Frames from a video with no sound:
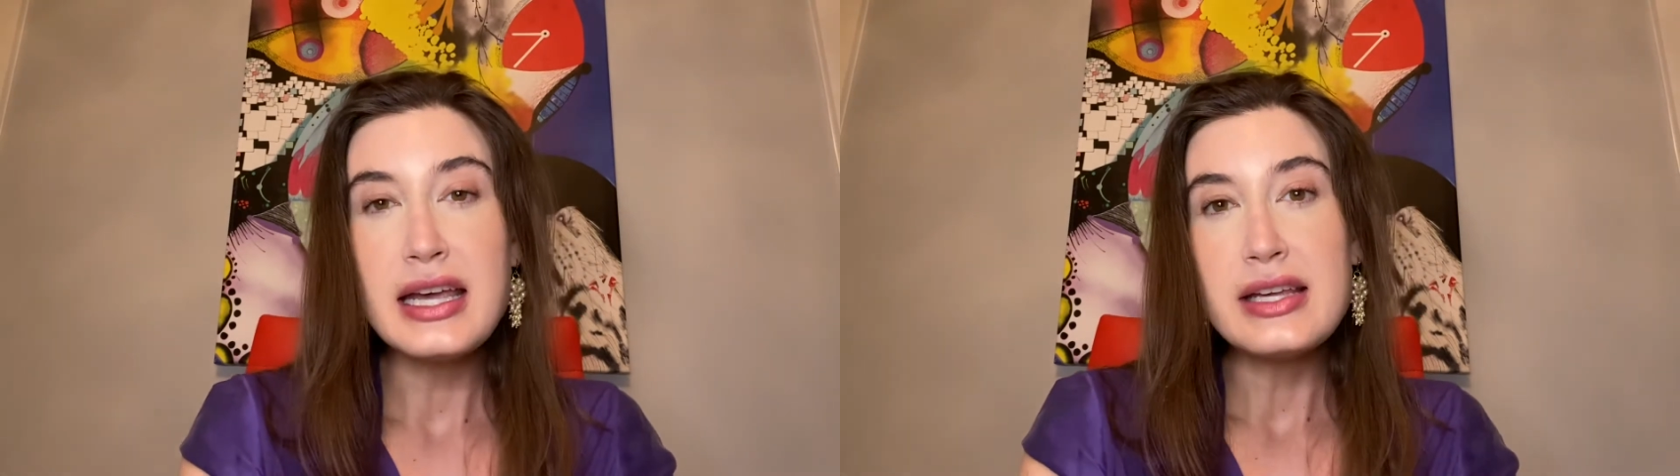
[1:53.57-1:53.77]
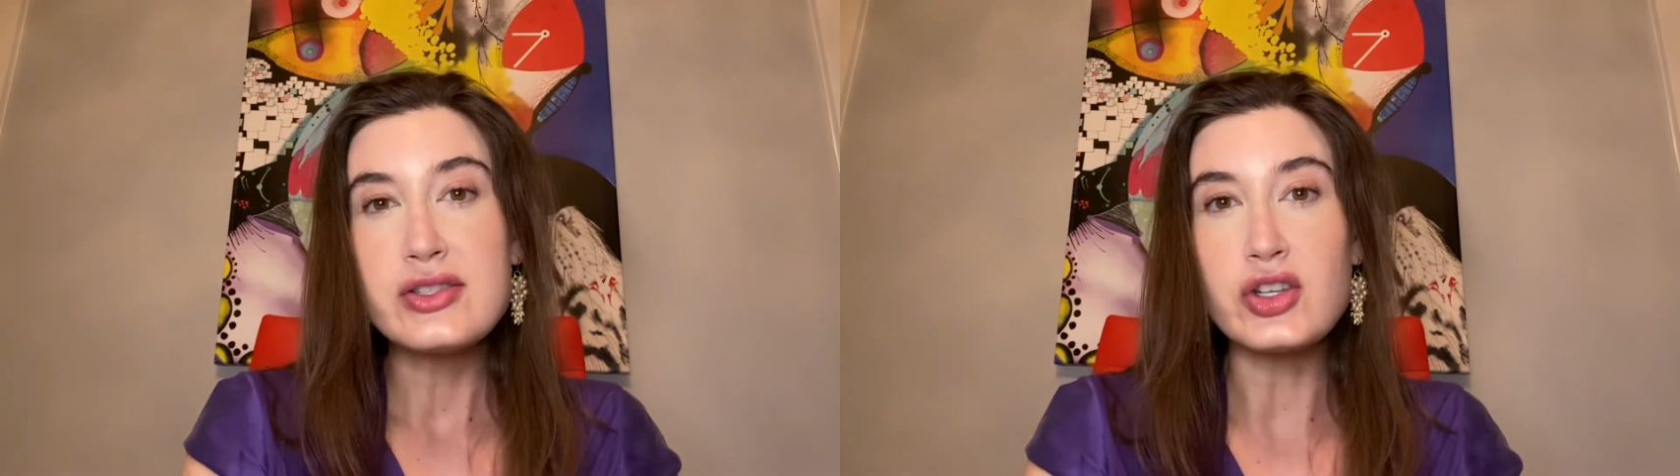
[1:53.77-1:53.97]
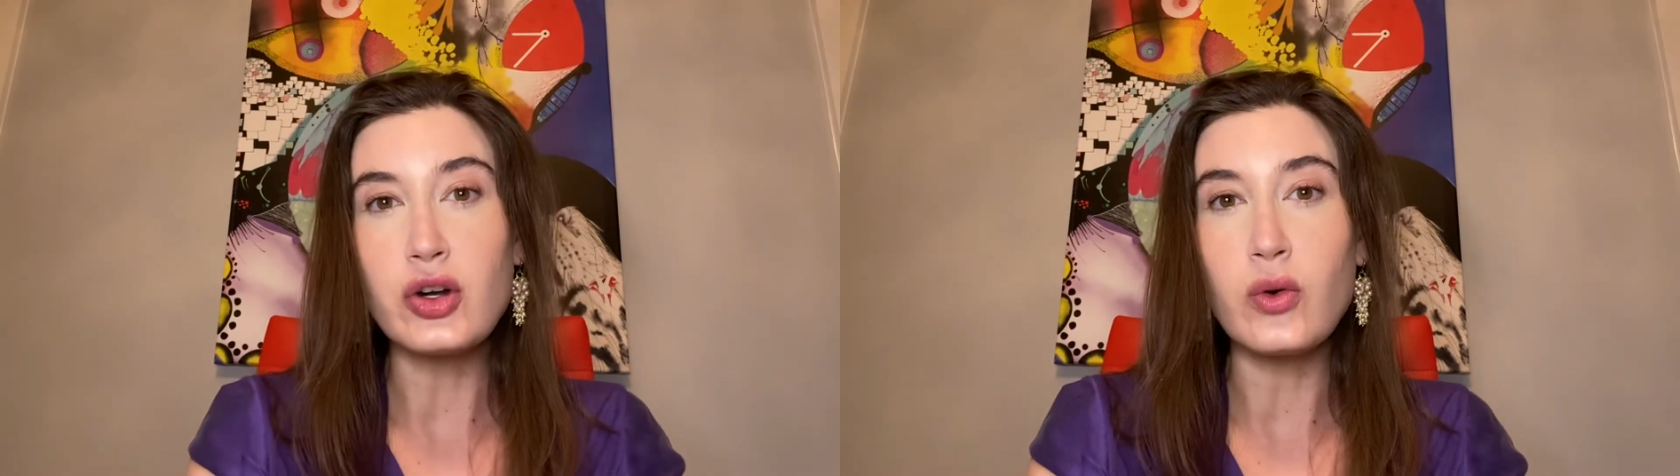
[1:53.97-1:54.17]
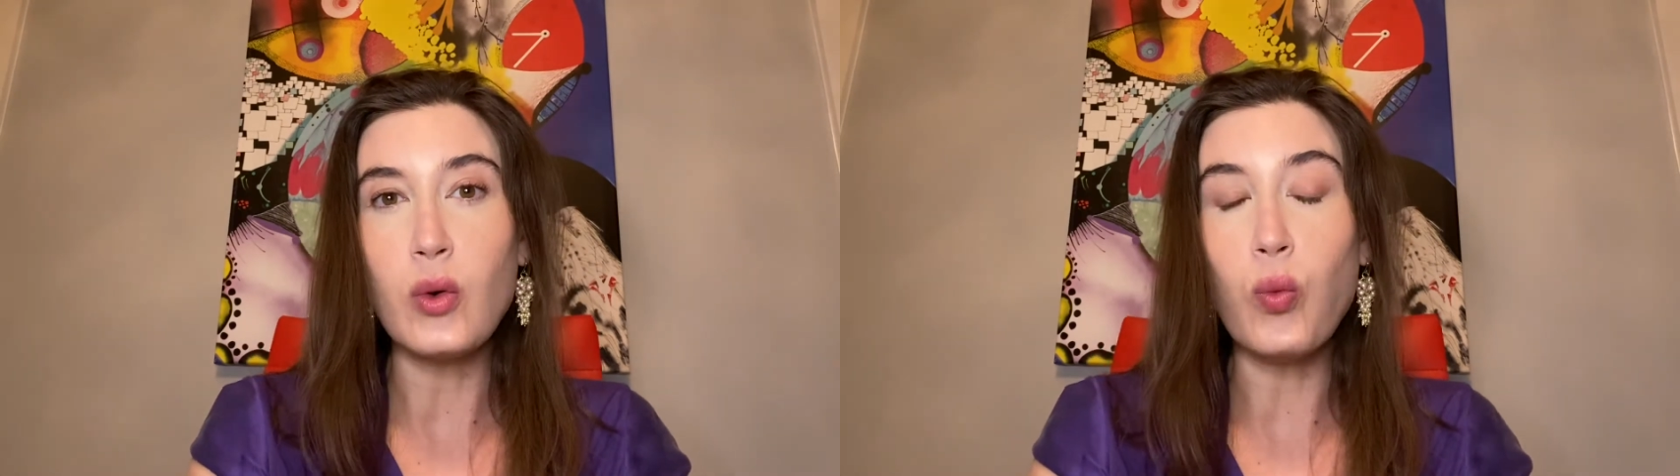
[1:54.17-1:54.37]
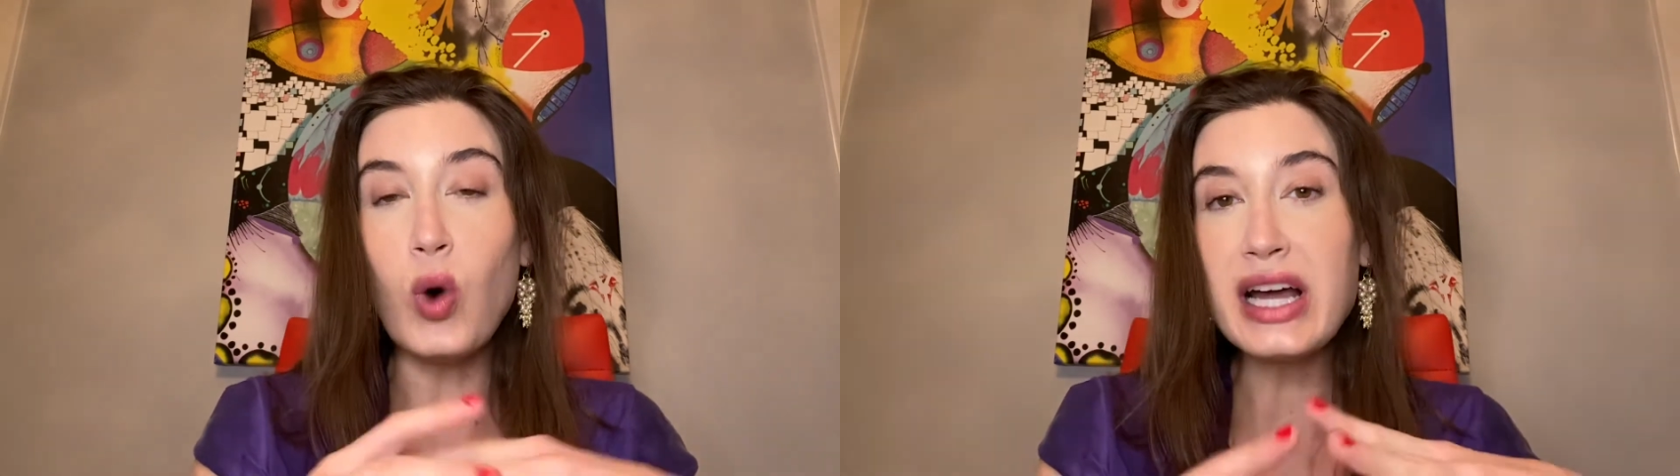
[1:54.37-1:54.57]
So
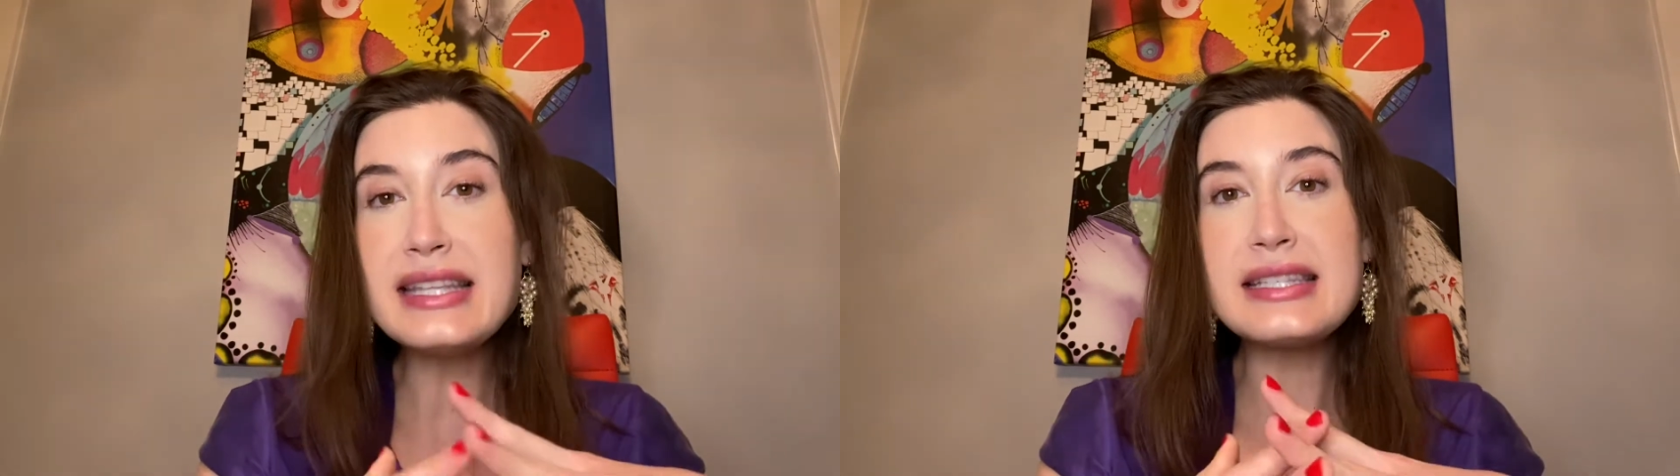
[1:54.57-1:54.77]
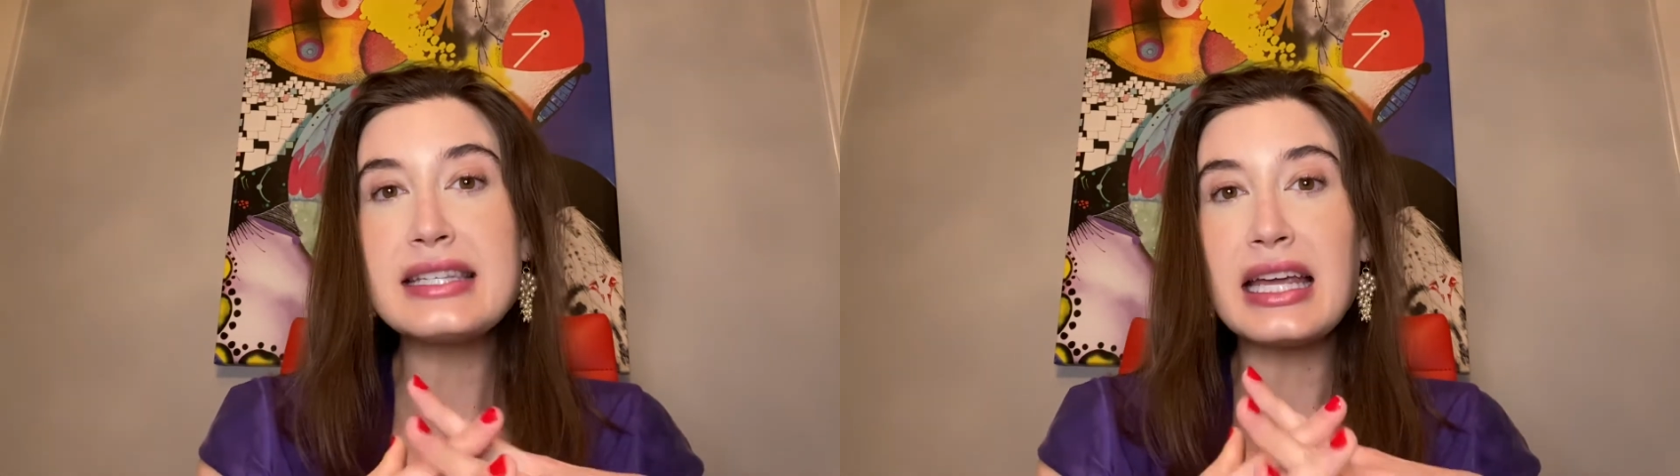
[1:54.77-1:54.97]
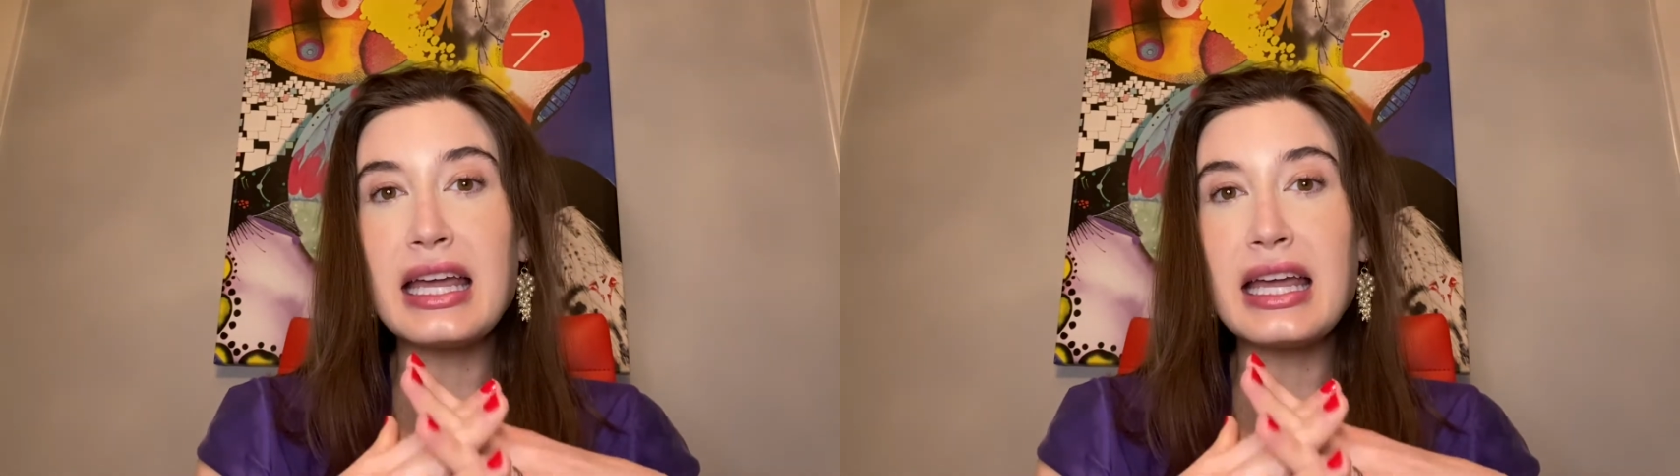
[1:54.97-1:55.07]
once